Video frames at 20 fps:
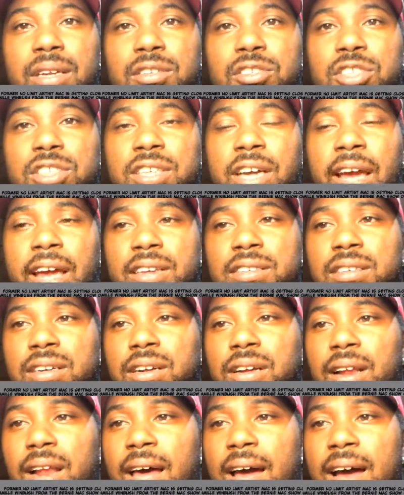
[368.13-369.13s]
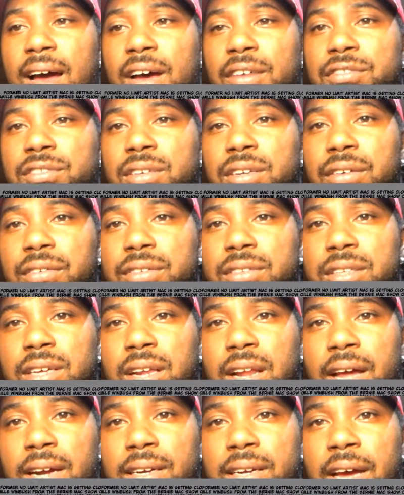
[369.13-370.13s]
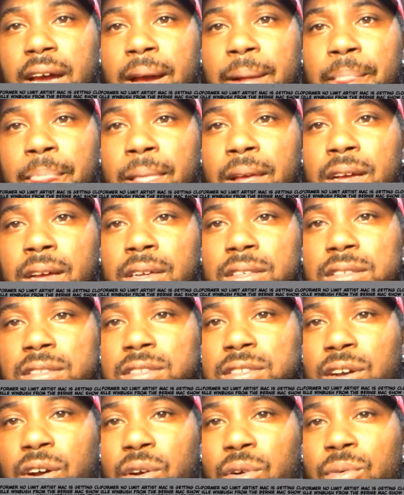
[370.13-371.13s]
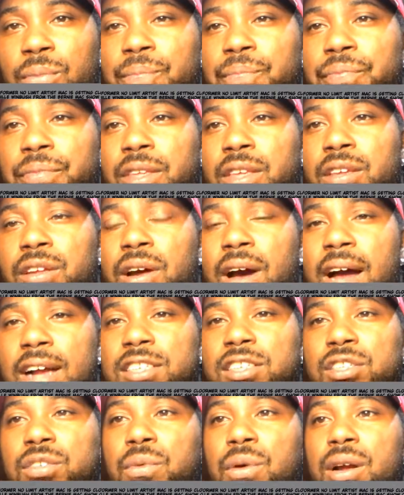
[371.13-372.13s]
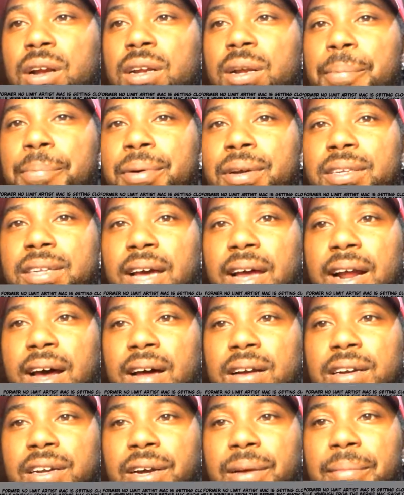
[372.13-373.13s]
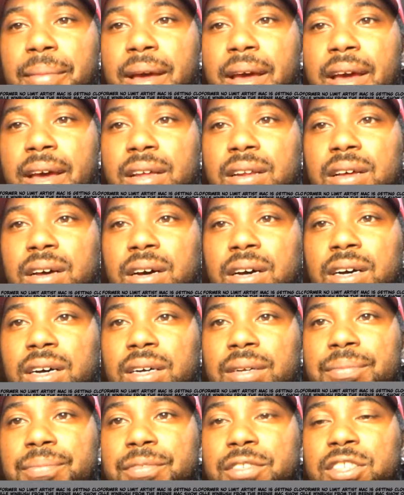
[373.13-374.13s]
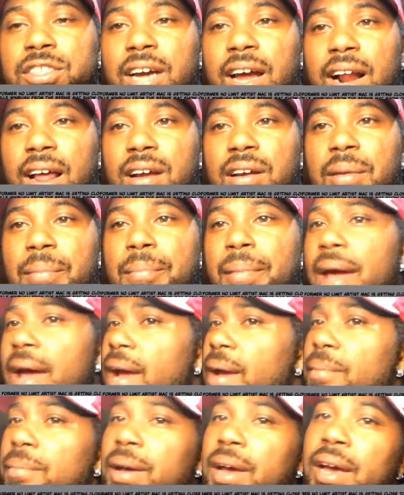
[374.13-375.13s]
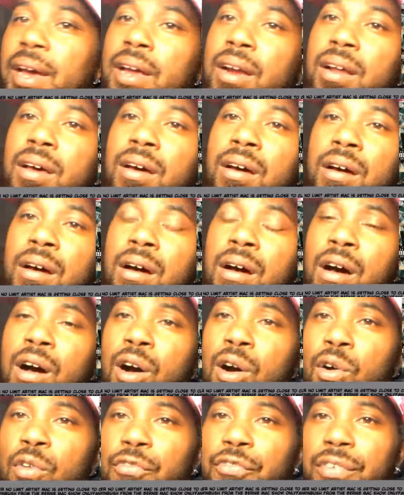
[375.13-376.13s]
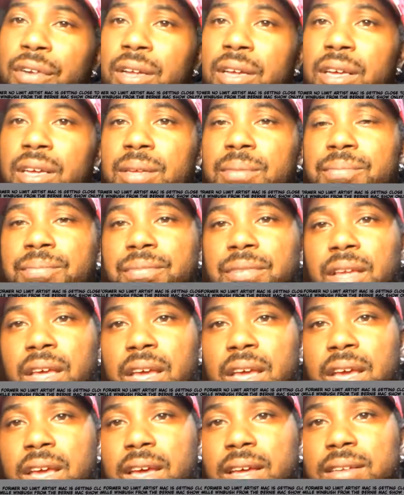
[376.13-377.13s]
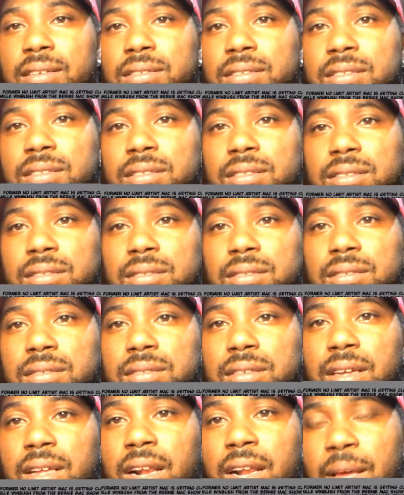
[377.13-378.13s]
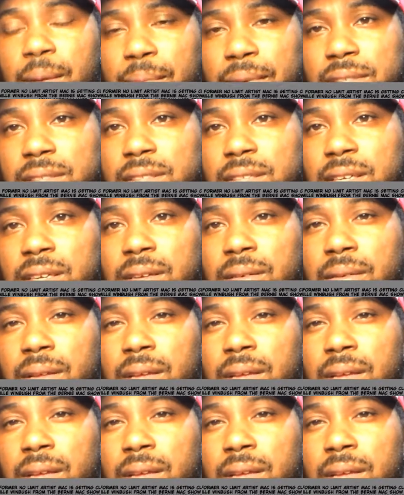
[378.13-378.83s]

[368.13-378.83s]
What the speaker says: changing their lives and everything like that. So, I just wanted to put that out there, man. Shout out to Mac, man. Hopefully he gets clemency.